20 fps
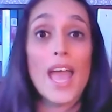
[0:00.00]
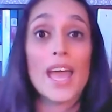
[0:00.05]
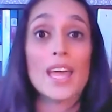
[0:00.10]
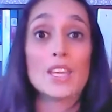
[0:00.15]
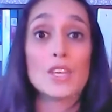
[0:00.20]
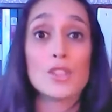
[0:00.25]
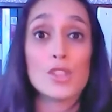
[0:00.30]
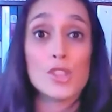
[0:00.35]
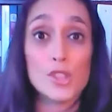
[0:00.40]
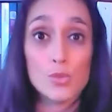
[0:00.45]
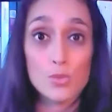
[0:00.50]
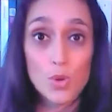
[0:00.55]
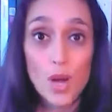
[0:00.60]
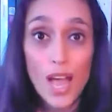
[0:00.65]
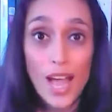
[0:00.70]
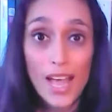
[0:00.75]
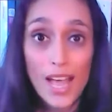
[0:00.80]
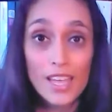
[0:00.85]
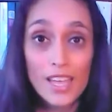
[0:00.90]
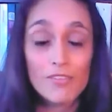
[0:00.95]
and
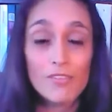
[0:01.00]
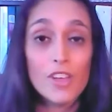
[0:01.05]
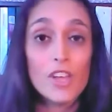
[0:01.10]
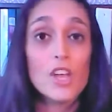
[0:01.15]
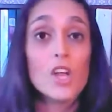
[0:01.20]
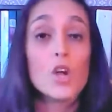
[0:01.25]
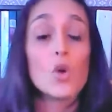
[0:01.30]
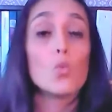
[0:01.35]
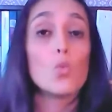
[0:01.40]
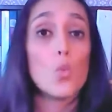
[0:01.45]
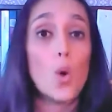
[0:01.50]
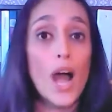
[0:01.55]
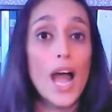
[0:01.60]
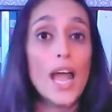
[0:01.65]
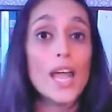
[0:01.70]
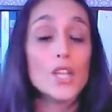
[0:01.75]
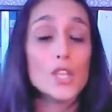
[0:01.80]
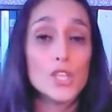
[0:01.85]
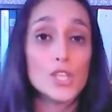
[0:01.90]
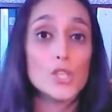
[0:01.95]
thrive
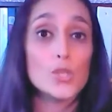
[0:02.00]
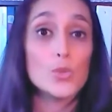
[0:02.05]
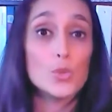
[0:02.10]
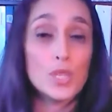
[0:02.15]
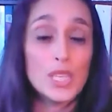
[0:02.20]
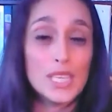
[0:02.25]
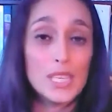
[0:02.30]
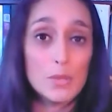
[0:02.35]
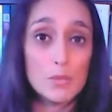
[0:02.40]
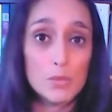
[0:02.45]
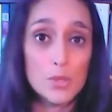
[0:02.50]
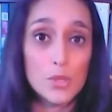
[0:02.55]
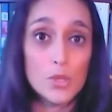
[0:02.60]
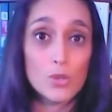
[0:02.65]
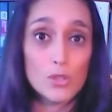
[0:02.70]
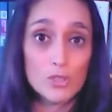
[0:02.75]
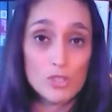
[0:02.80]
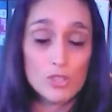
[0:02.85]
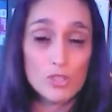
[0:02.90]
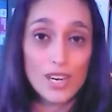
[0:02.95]
while you keep
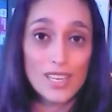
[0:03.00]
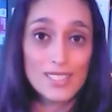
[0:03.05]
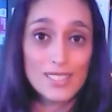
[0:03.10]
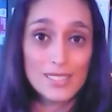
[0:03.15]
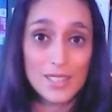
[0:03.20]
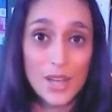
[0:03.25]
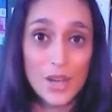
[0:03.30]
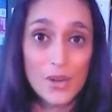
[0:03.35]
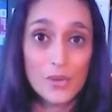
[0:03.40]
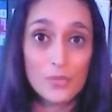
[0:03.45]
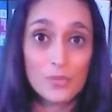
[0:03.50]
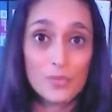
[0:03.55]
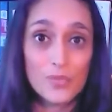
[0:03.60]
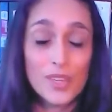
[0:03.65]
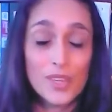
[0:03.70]
your stress low.